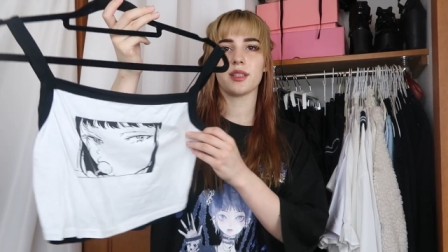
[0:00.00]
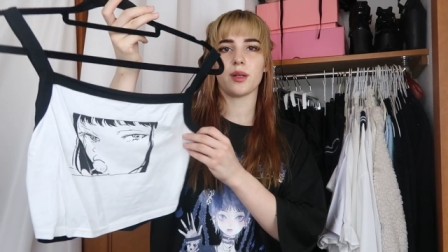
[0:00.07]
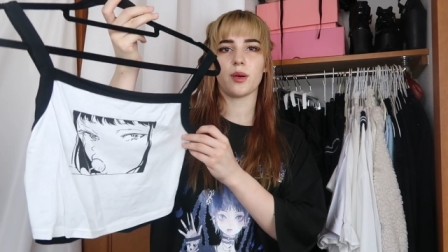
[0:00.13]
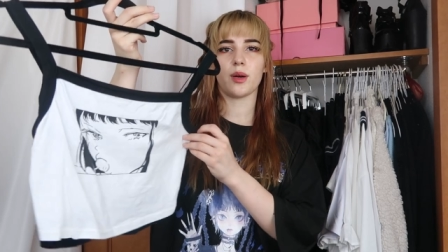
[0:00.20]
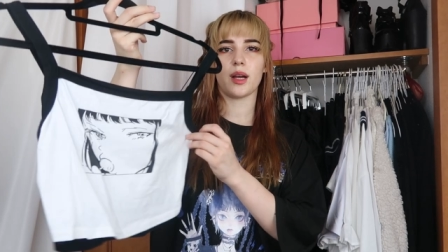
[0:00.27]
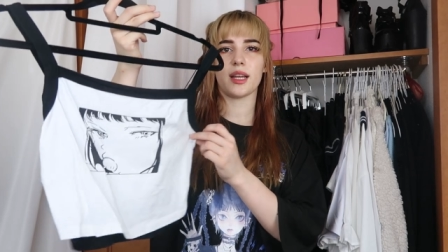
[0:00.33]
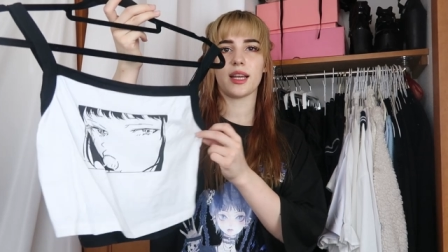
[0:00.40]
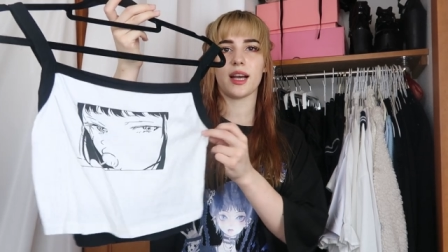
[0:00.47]
so
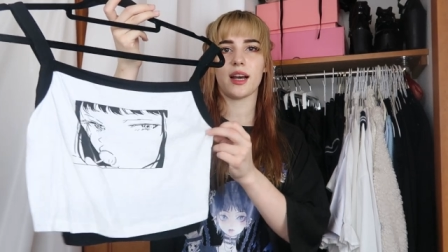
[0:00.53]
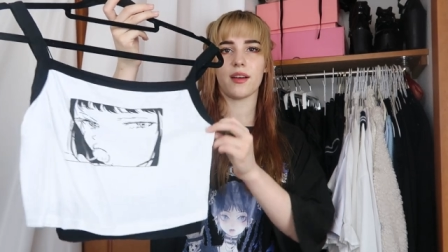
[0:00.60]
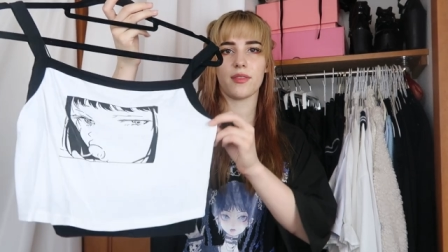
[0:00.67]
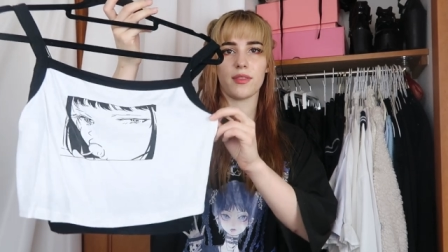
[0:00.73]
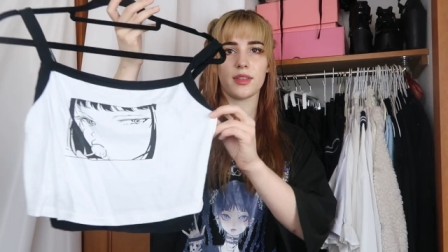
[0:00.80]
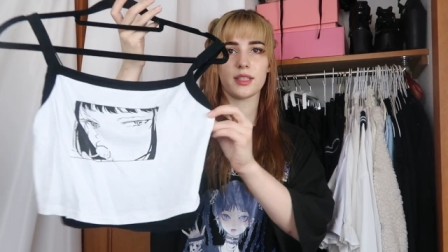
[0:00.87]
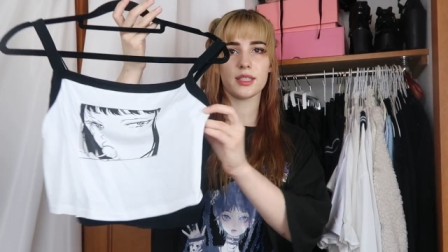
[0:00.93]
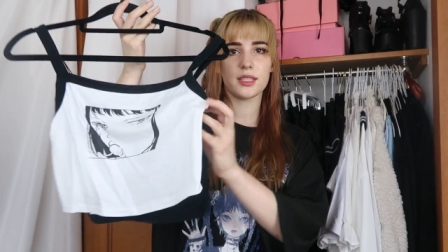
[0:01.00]
I
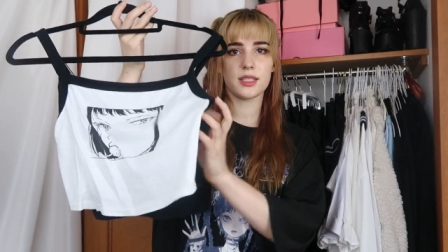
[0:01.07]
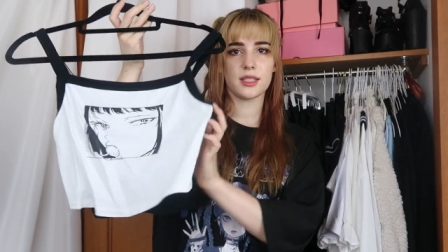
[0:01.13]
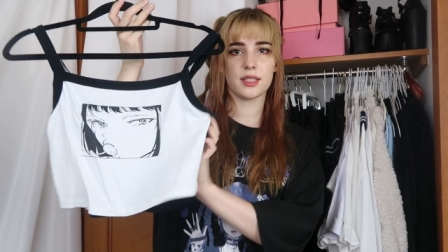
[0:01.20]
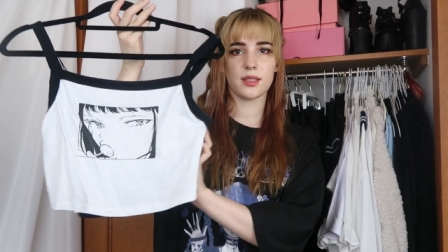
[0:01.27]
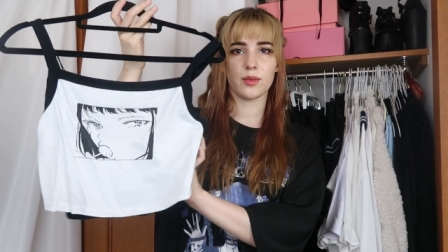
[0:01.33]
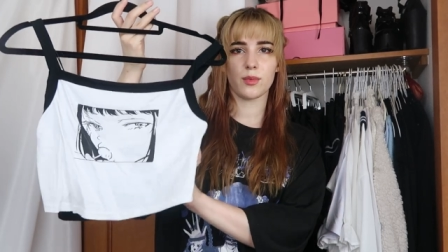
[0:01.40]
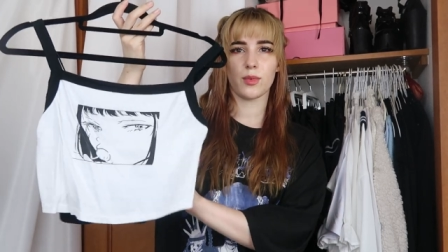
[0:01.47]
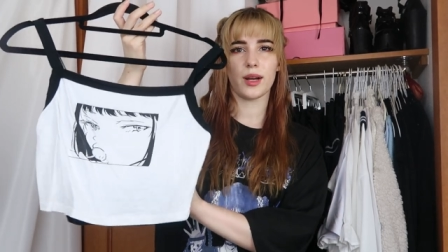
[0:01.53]
have this
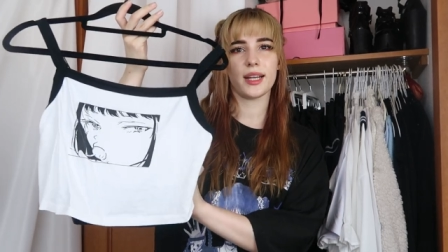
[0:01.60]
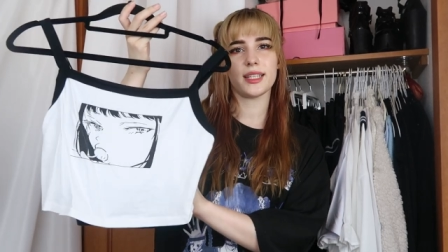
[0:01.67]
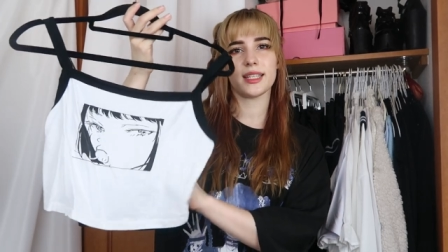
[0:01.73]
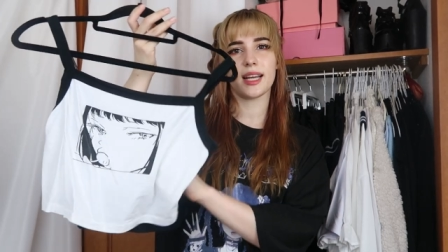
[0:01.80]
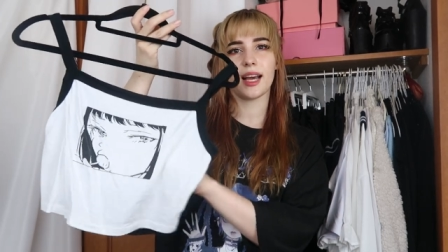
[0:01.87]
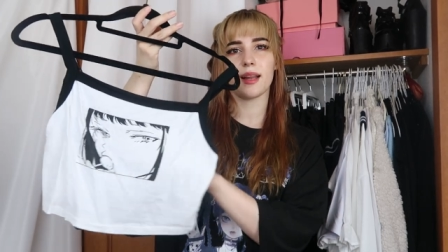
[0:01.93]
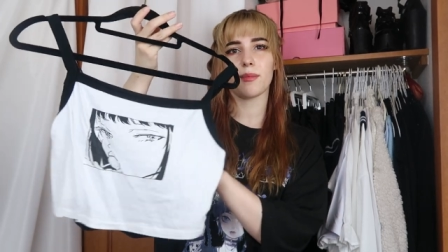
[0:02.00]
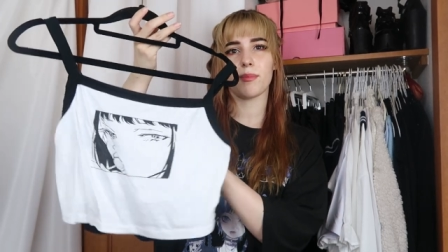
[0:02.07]
white
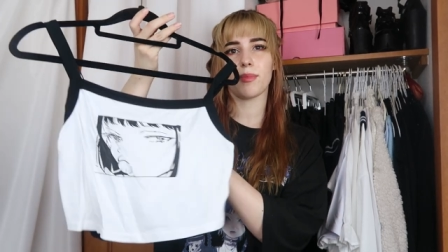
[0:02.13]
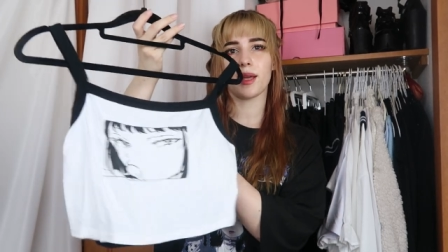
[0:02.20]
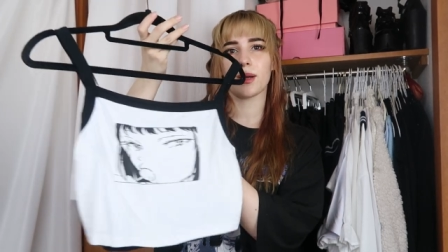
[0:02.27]
and